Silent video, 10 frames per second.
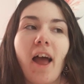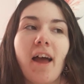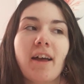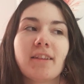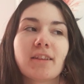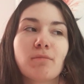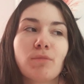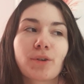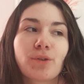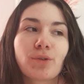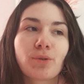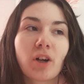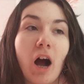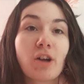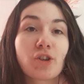and the more you
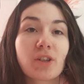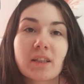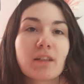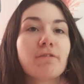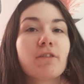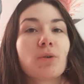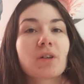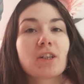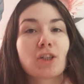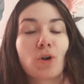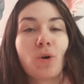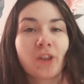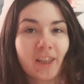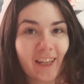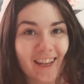consciously focus
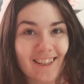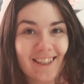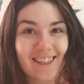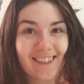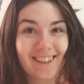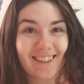on this,